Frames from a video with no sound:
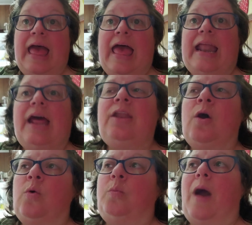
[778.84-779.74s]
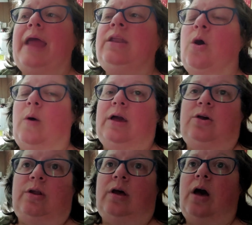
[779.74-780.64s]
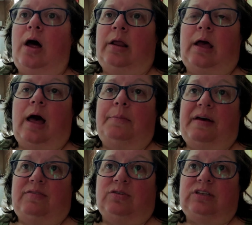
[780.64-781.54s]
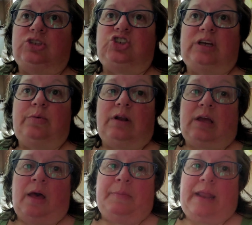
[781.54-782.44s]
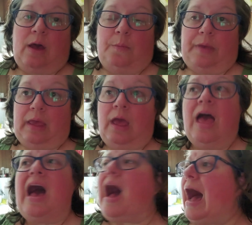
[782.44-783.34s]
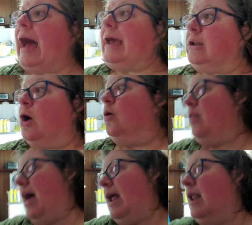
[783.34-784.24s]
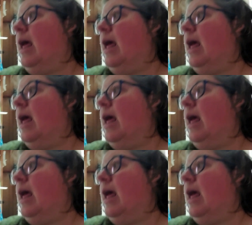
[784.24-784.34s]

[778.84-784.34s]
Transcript: and I know, I know, I could have gone and got Bevels, and she would have come and helped me. I know that.